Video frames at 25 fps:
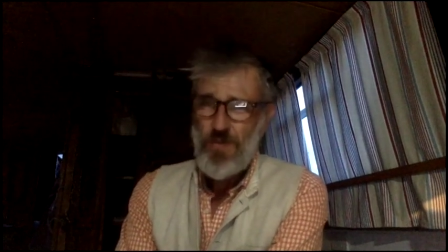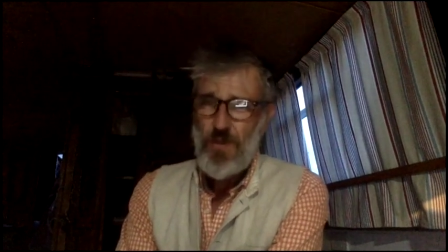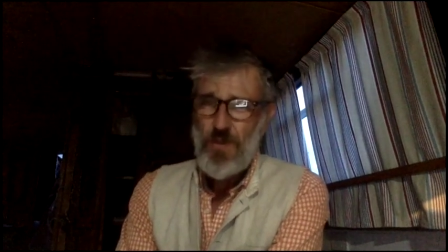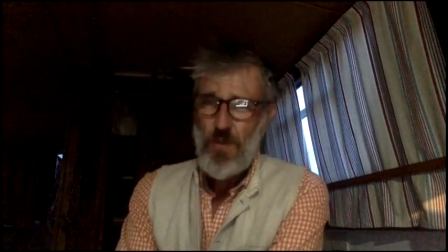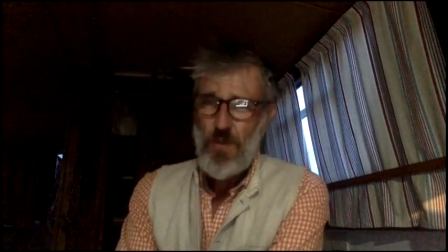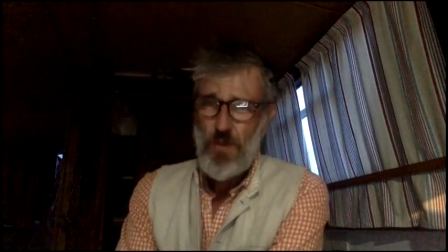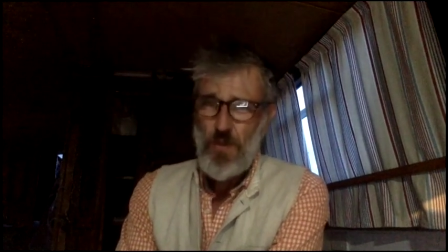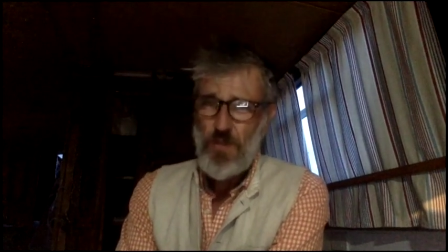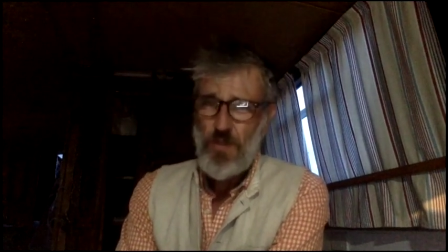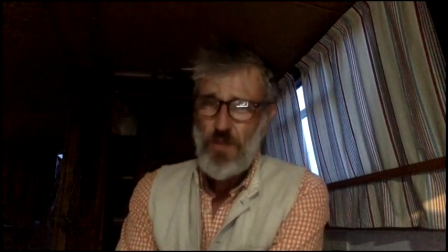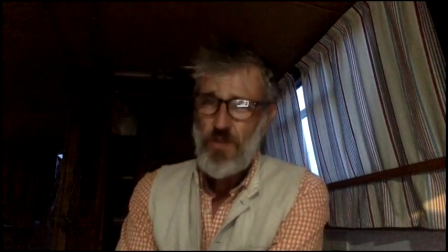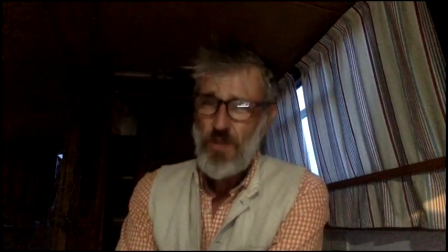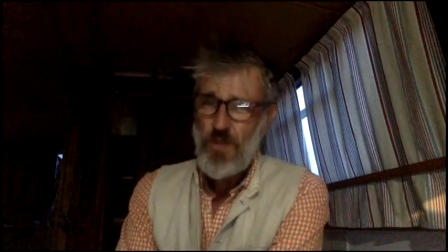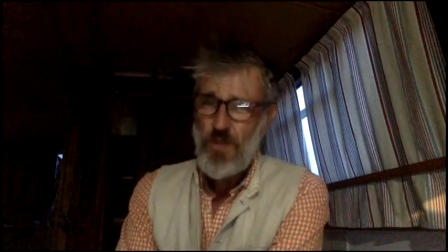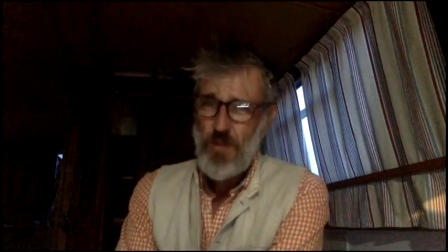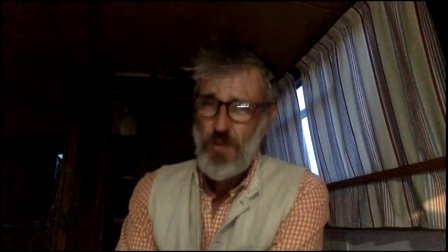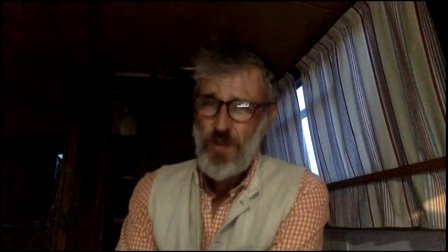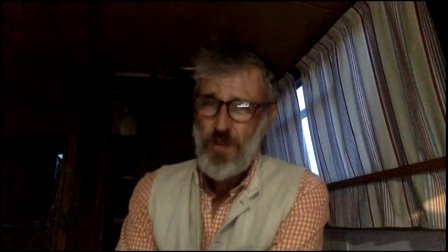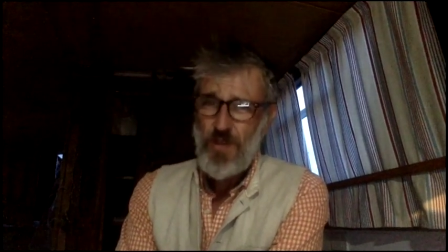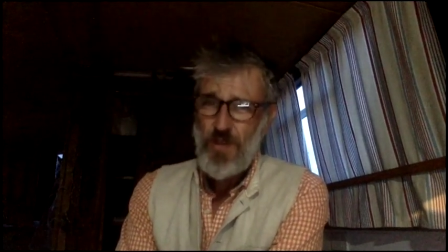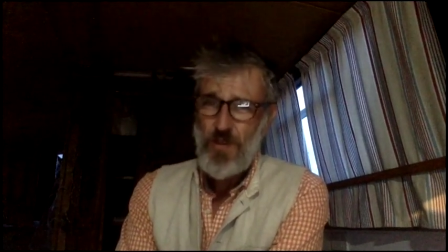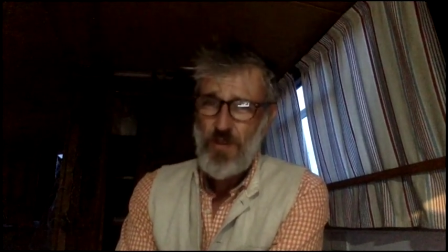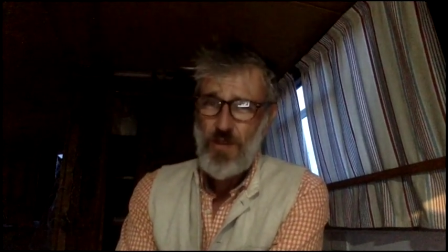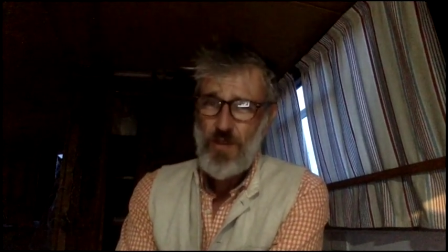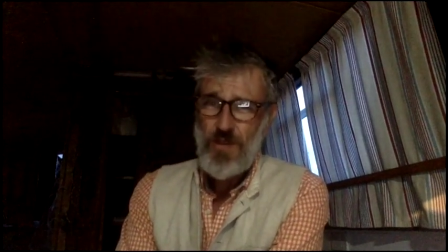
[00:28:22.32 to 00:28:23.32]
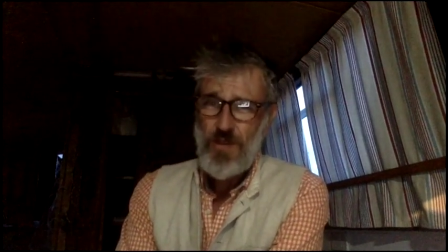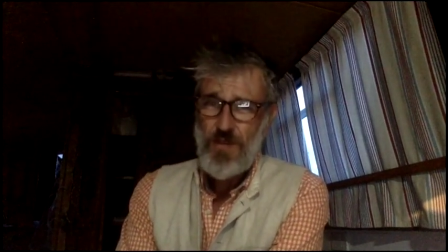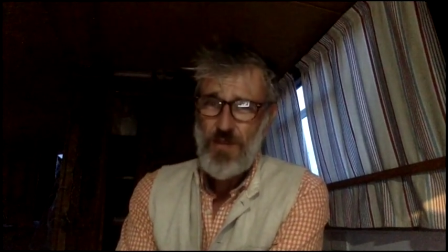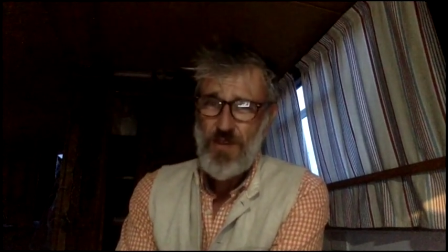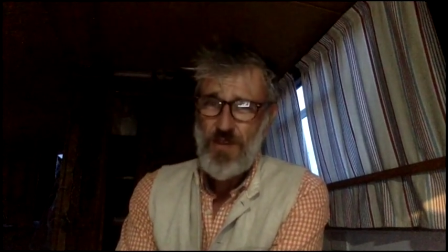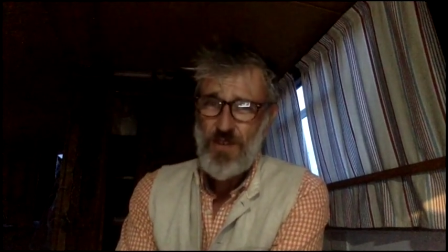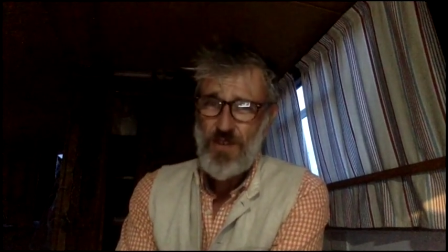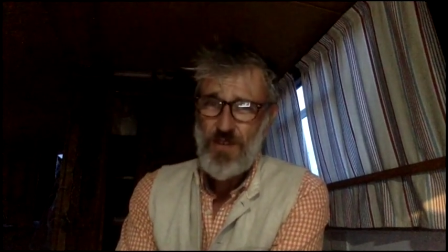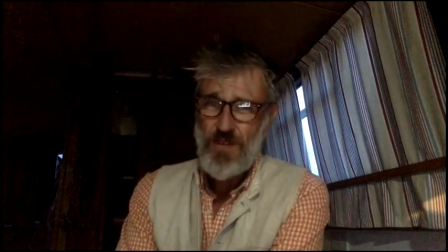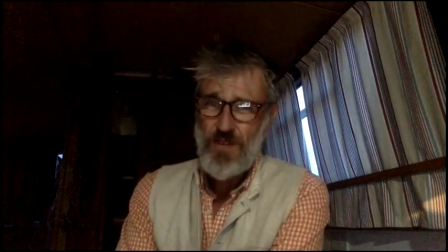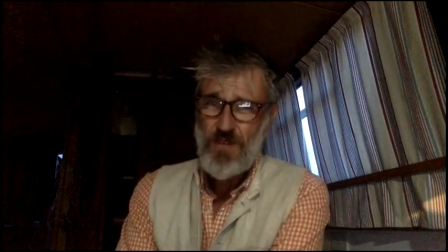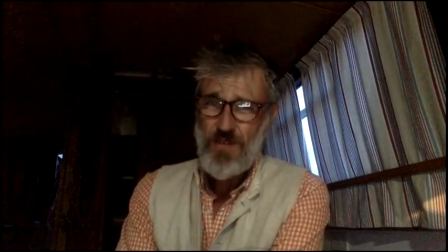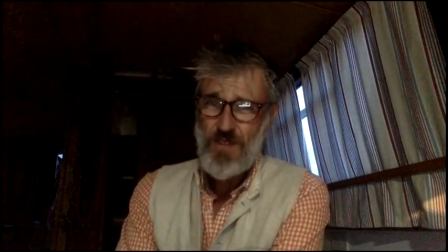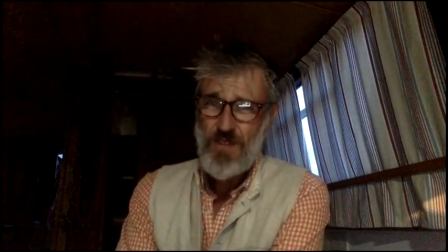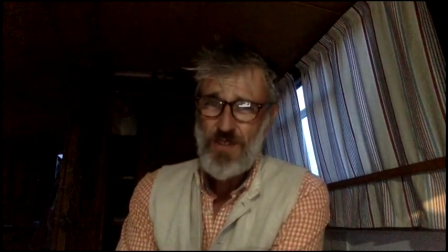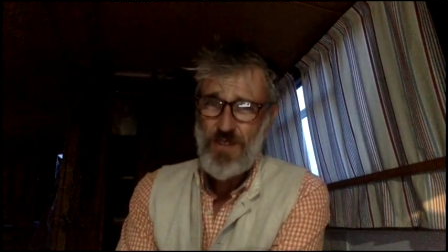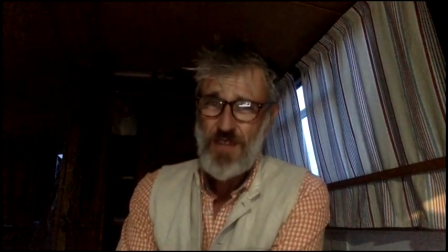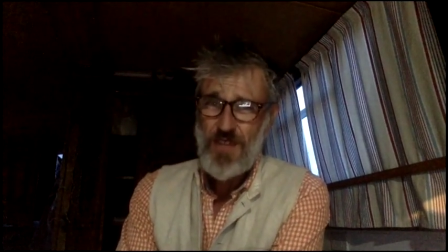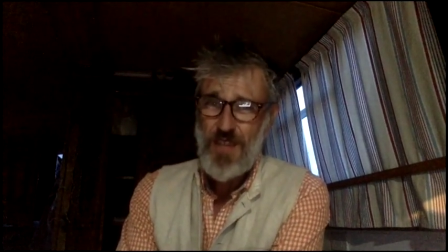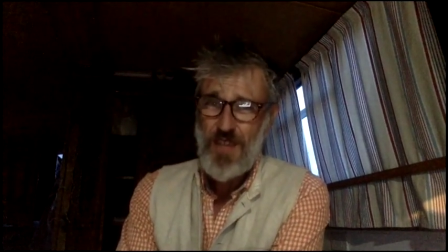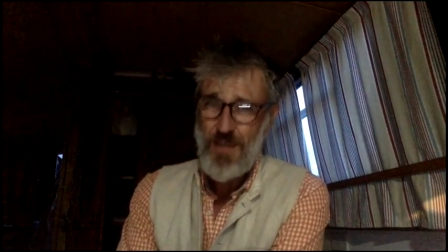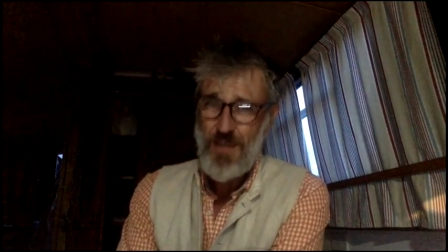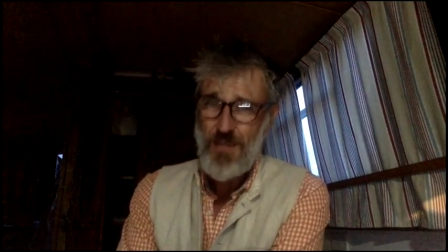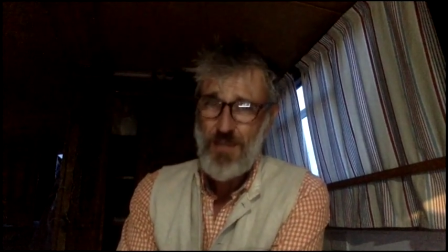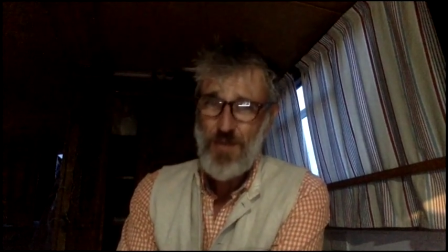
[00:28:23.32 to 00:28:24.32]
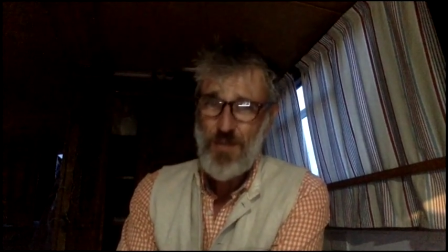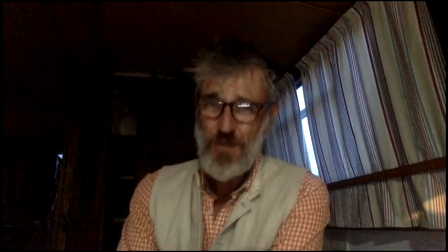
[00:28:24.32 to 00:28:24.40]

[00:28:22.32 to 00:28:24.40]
We're talking about the 25th of December.